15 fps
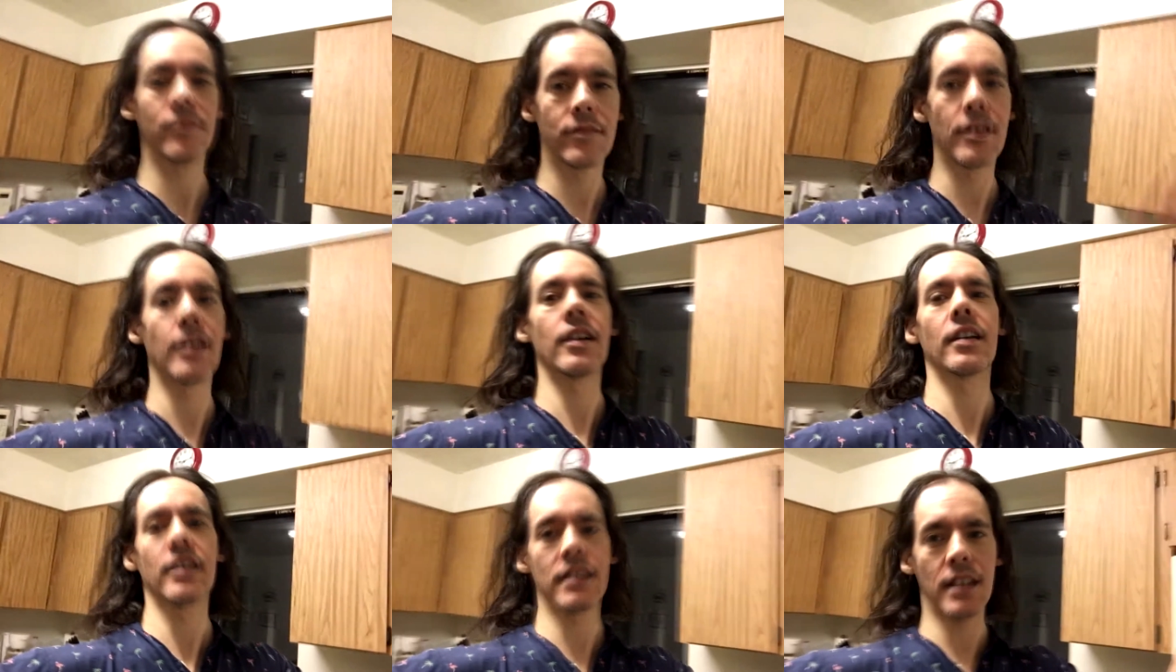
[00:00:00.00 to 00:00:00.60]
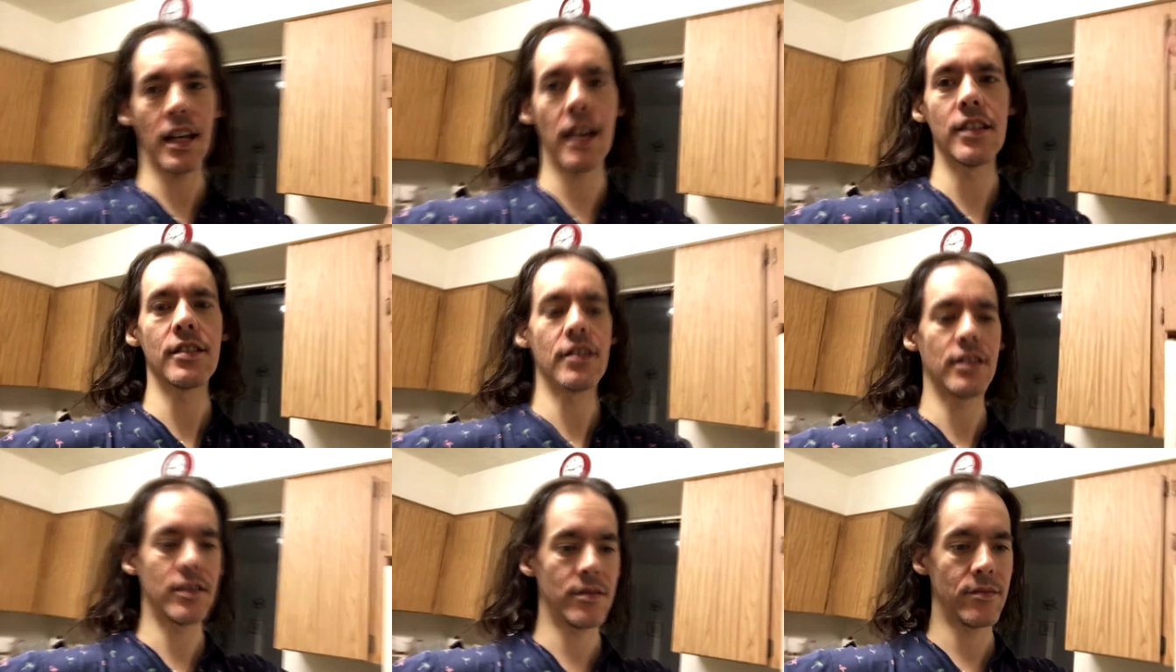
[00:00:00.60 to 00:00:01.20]
the
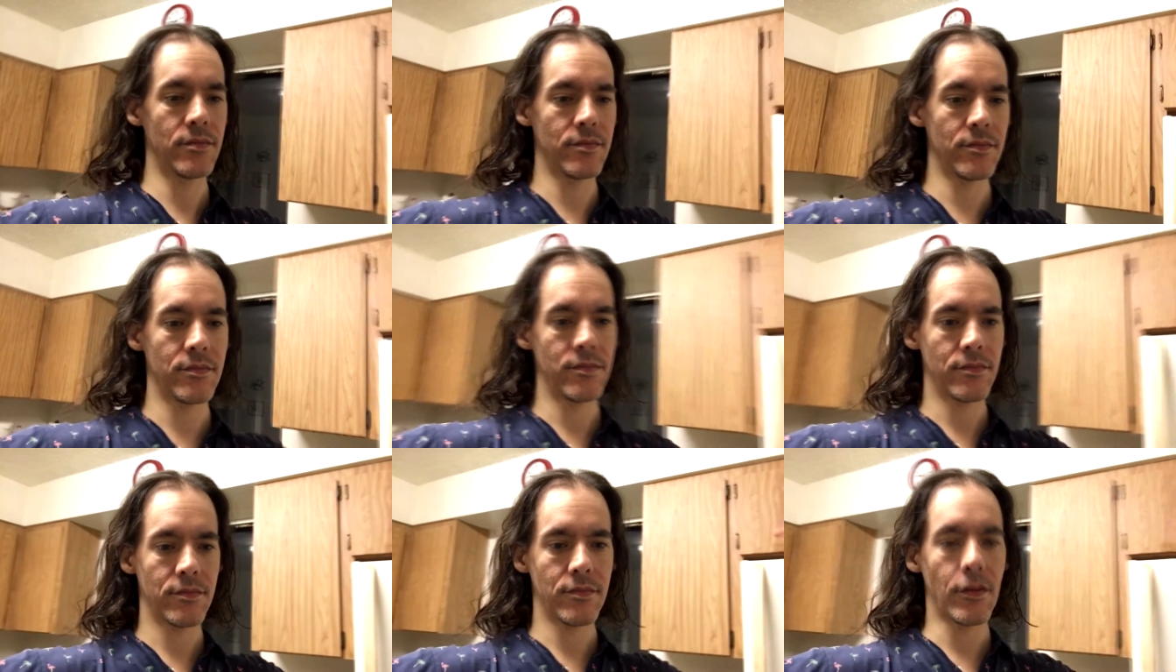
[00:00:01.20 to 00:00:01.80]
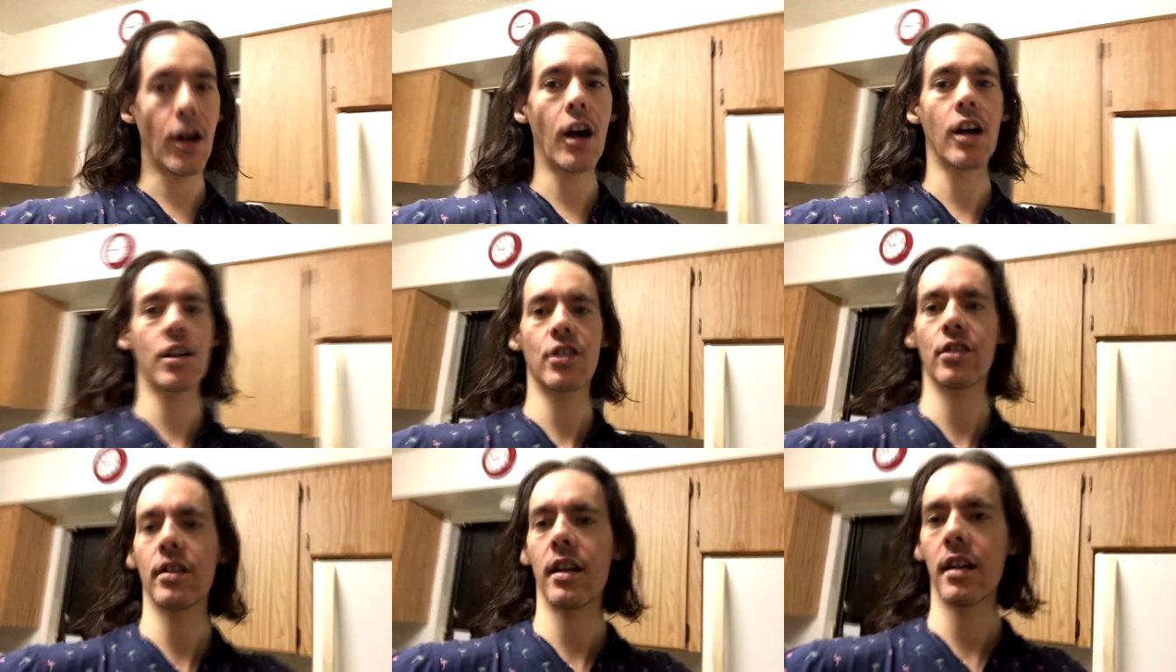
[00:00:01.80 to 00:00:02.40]
Canyon
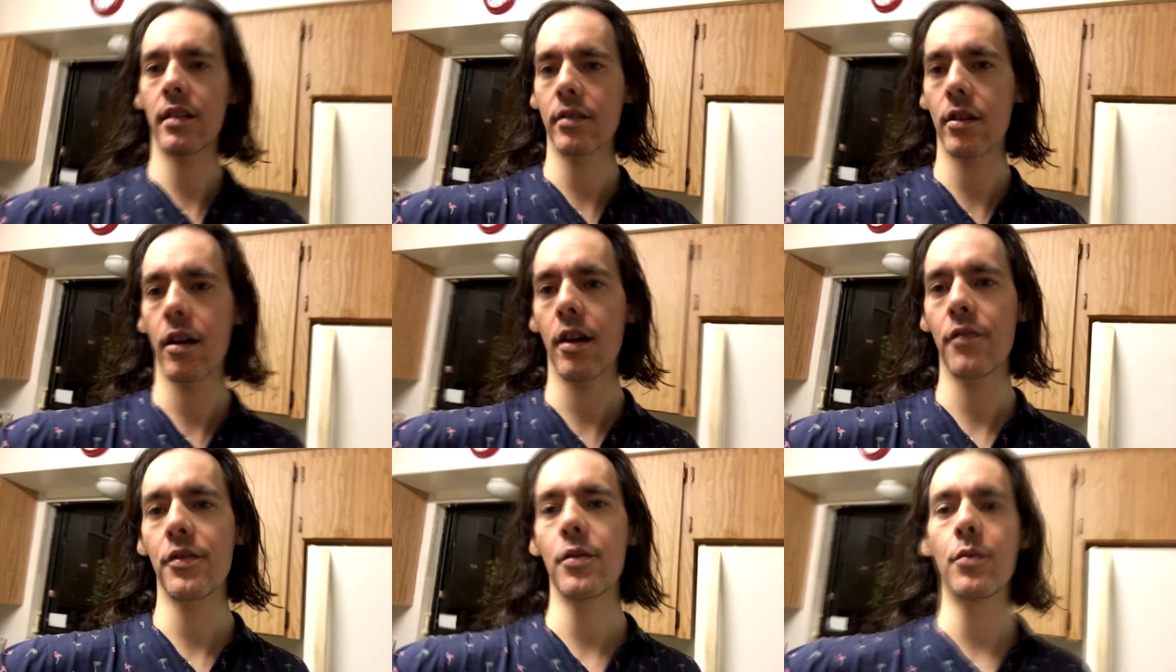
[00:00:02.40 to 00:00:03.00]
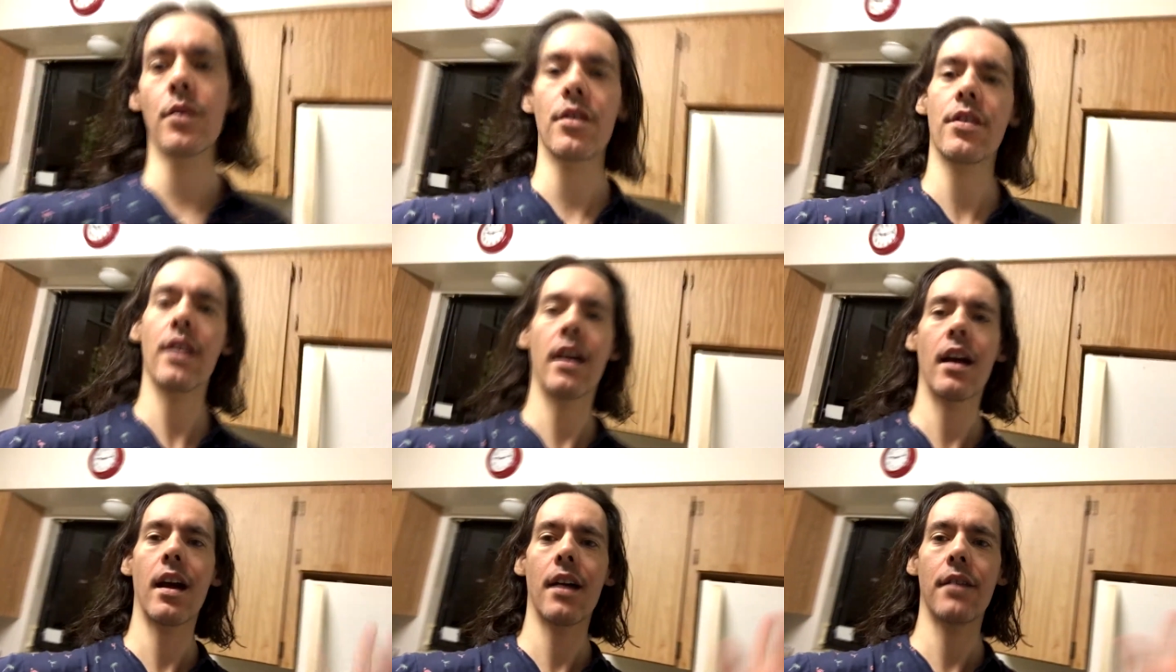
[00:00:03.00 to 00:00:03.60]
auction lot coffee with
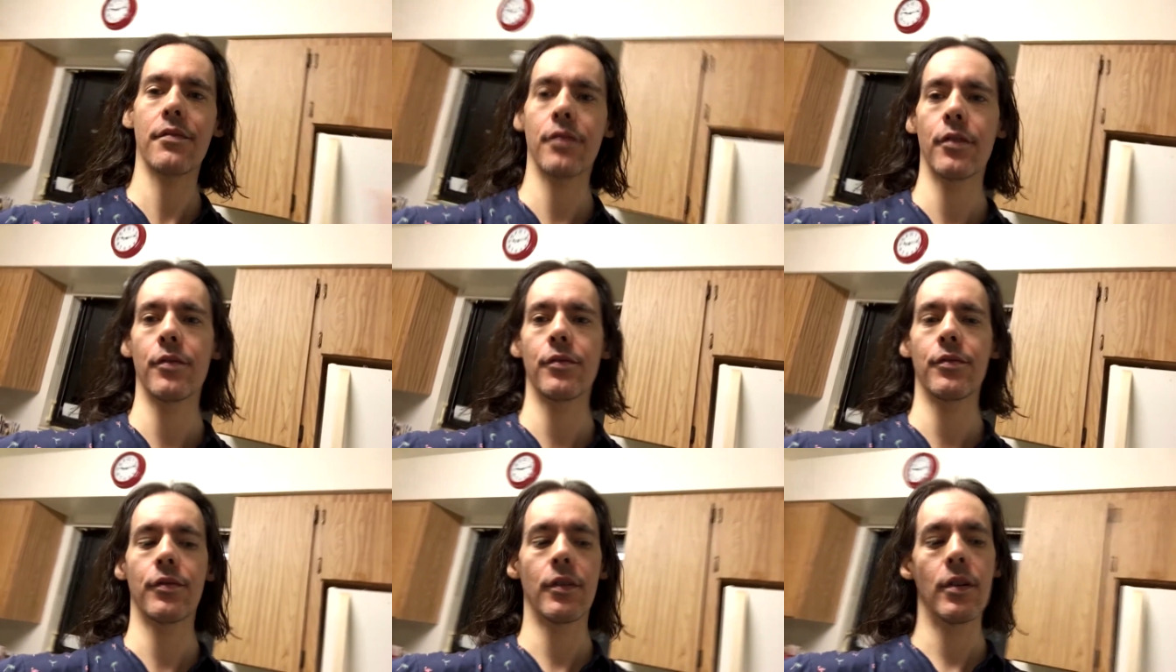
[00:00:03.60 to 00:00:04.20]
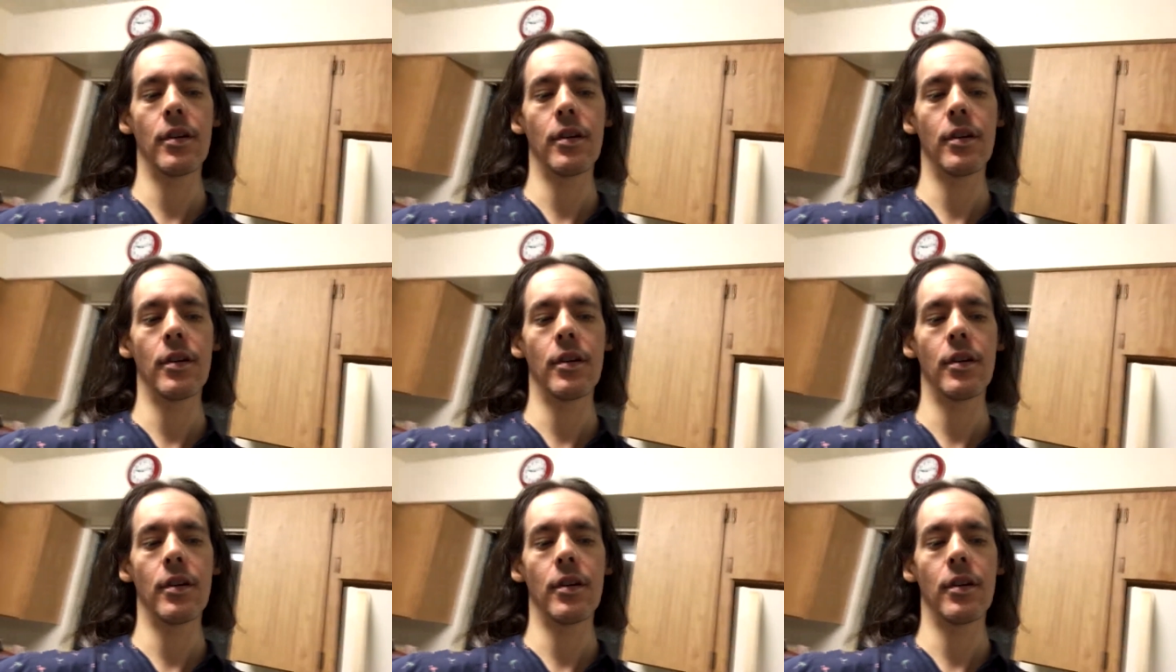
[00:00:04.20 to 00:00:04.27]
half of